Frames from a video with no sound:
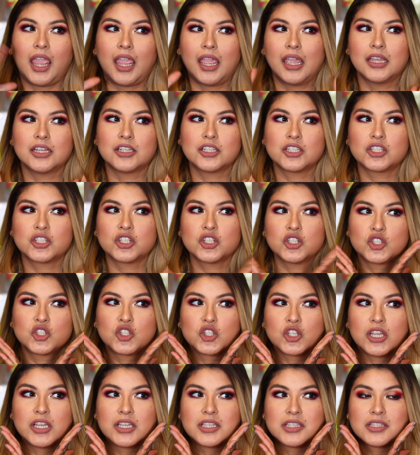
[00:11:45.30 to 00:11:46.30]
and
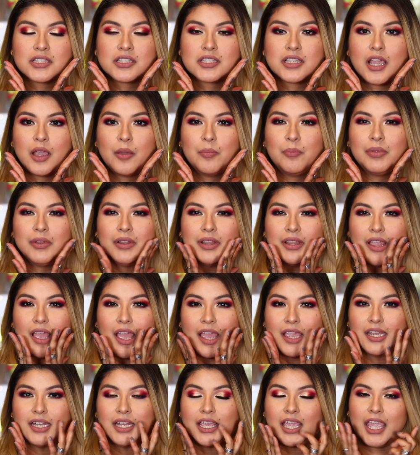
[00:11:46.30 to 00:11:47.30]
just
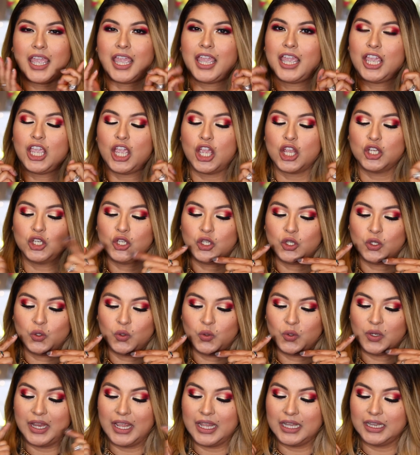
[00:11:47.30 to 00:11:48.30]
applied a
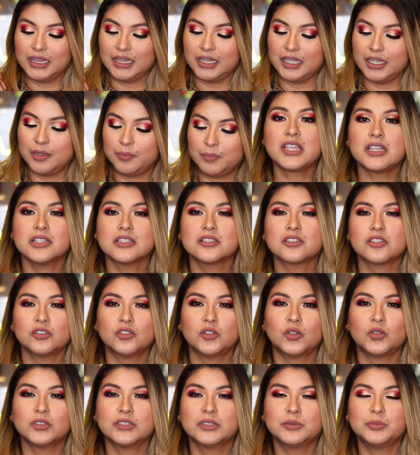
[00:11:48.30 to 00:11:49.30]
nude lip. It's an
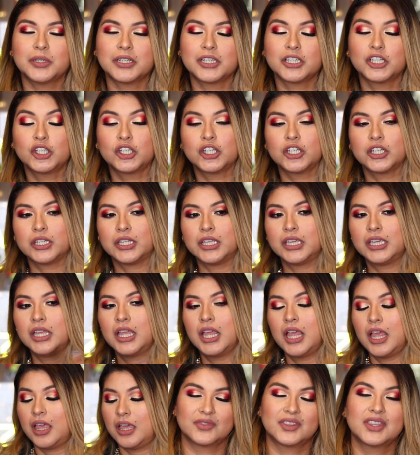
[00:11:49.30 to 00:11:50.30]
oldie but a goodie
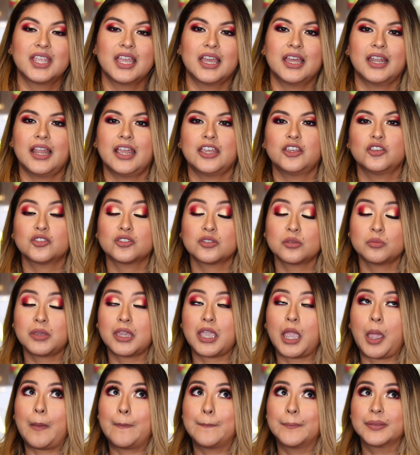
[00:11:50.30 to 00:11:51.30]
that I used to
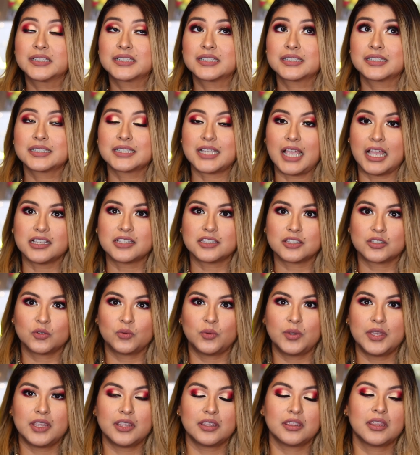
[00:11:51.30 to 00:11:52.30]
be obsessed
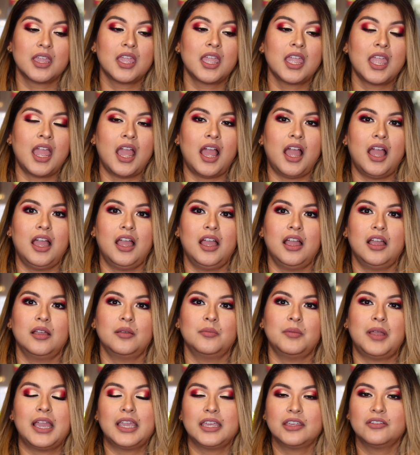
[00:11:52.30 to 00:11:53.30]
with.
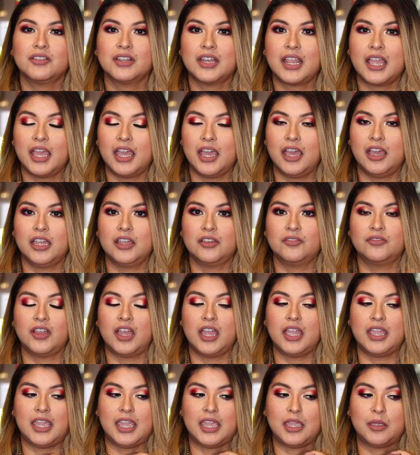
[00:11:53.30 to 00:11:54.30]
Um, I even have
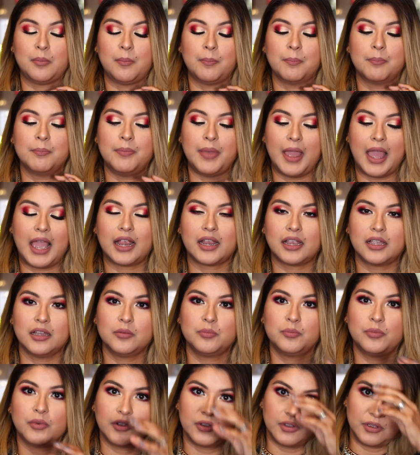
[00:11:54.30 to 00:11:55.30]
a
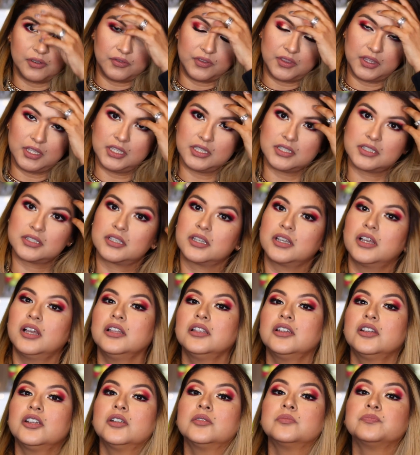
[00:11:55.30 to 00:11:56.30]
backup of this
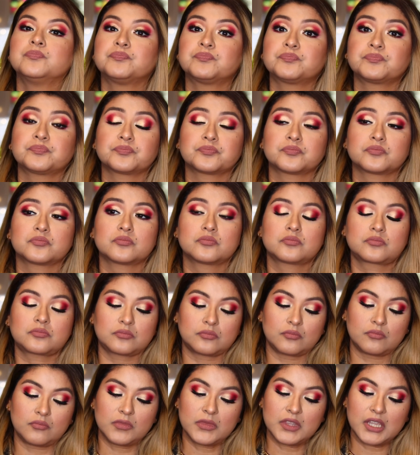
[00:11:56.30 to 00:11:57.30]
color
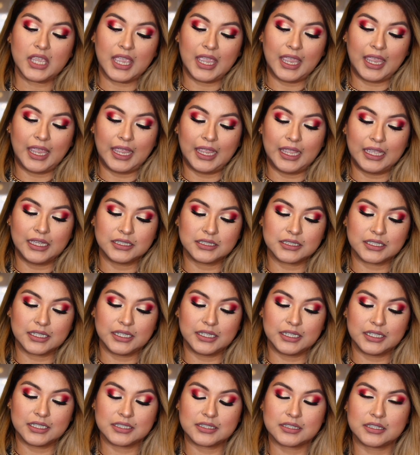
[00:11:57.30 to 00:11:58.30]
and
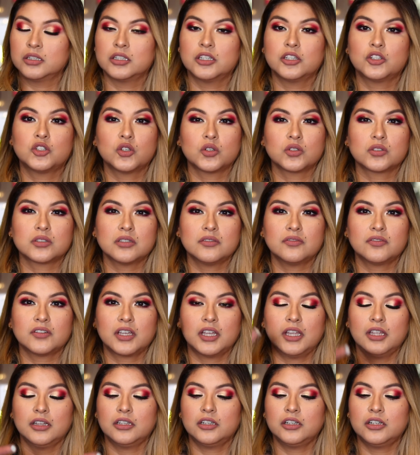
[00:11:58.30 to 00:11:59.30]
it is the Dose of
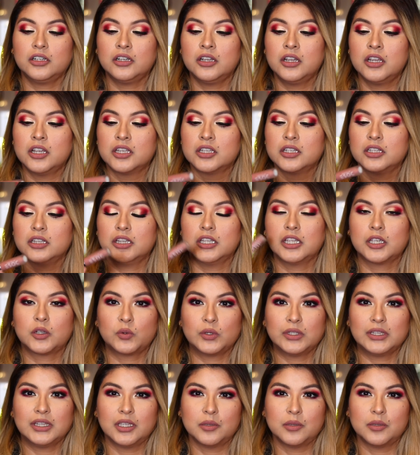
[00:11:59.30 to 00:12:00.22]
Color liquid